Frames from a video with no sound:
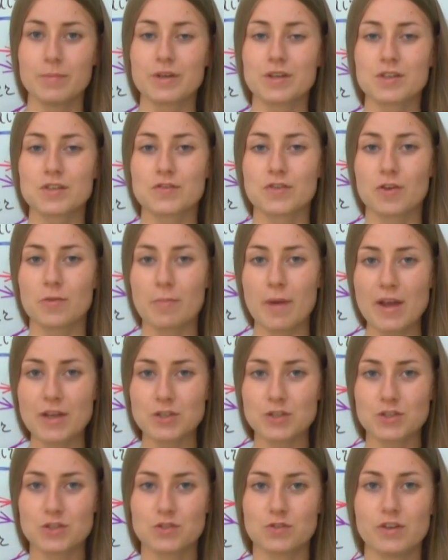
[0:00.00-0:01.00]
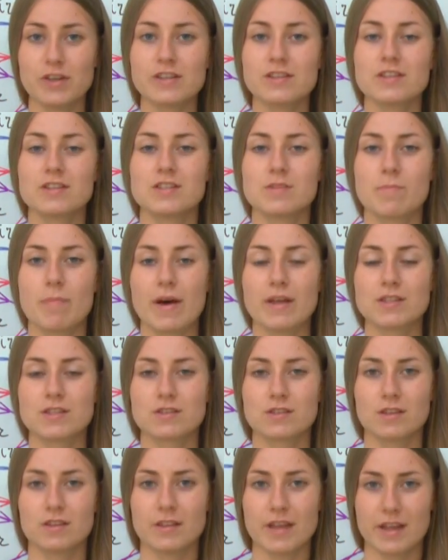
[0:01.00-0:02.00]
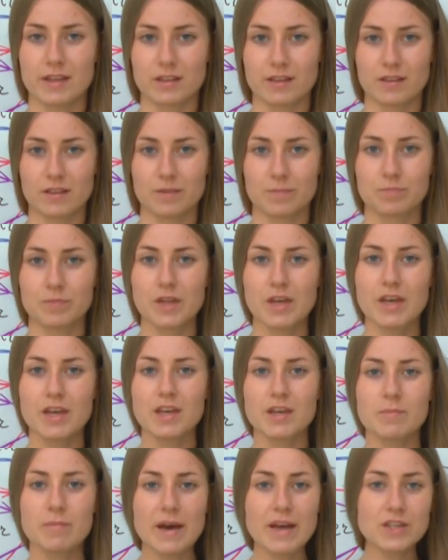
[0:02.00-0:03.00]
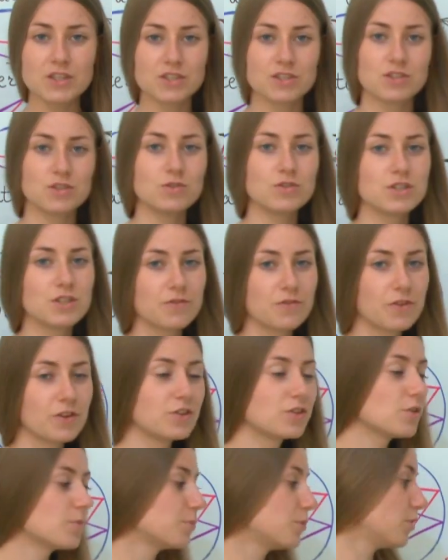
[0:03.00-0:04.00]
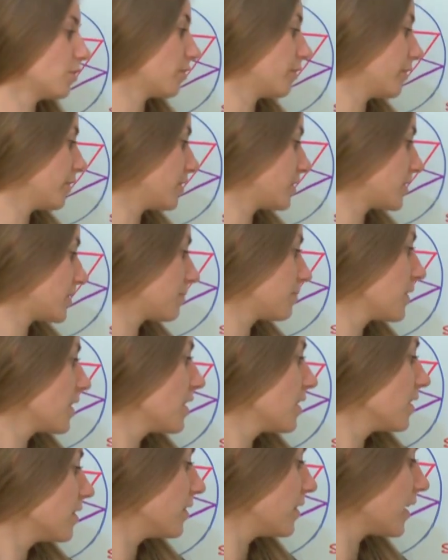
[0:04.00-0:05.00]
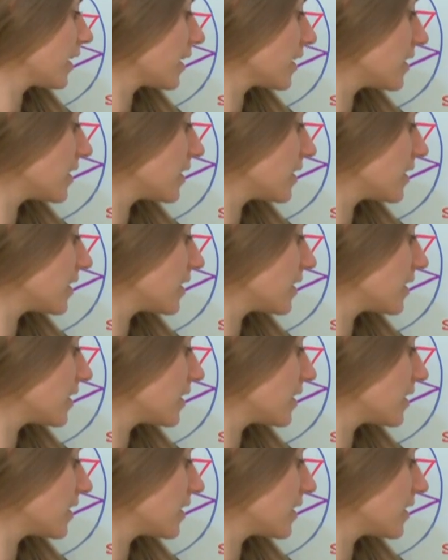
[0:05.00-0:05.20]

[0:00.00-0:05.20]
because formation strictly depends on an angle. Imagine two different observers. They